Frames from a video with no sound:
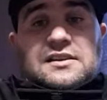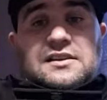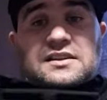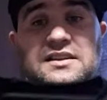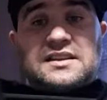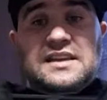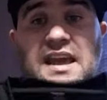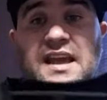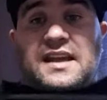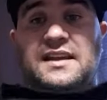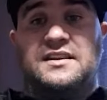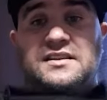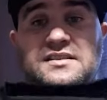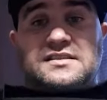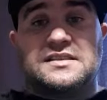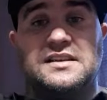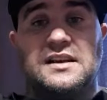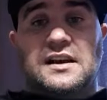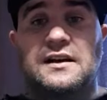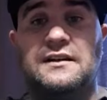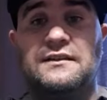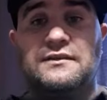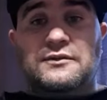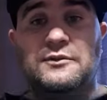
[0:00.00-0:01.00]
get
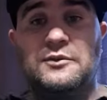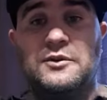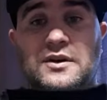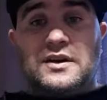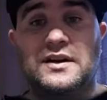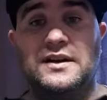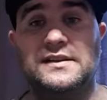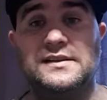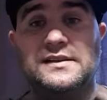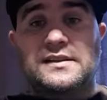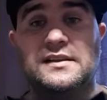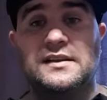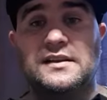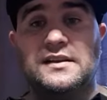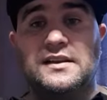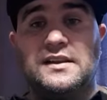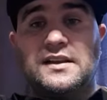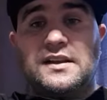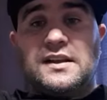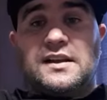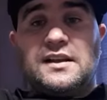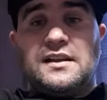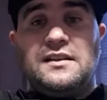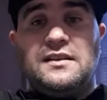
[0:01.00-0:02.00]
yourself one.
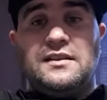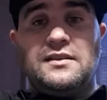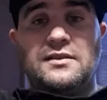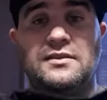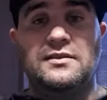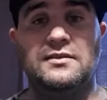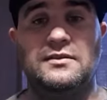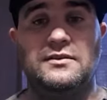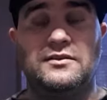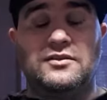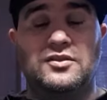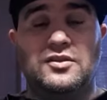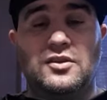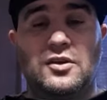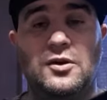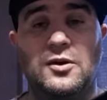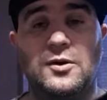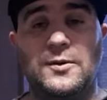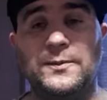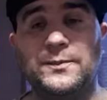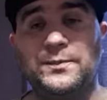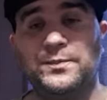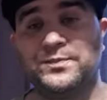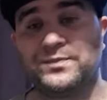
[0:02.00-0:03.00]

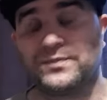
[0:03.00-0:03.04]
So